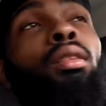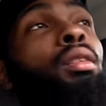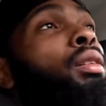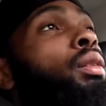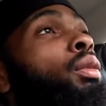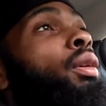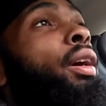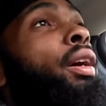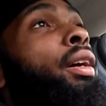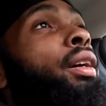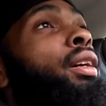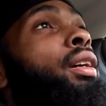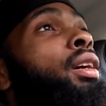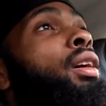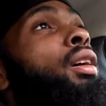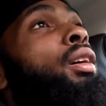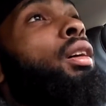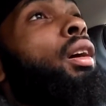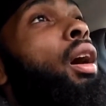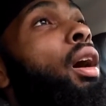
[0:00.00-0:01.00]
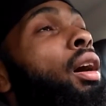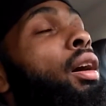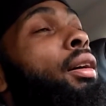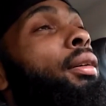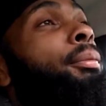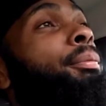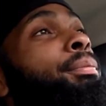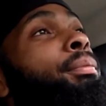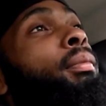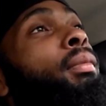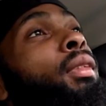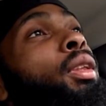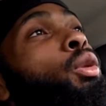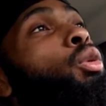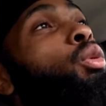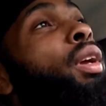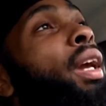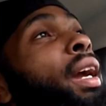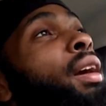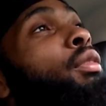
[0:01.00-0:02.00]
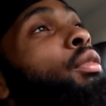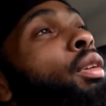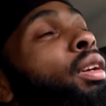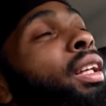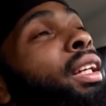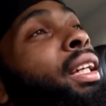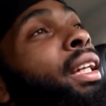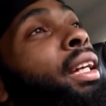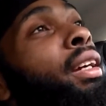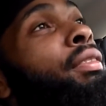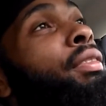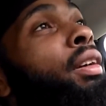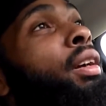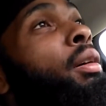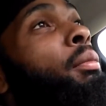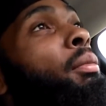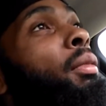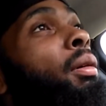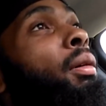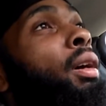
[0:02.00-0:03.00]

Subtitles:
Okay. You can't really give him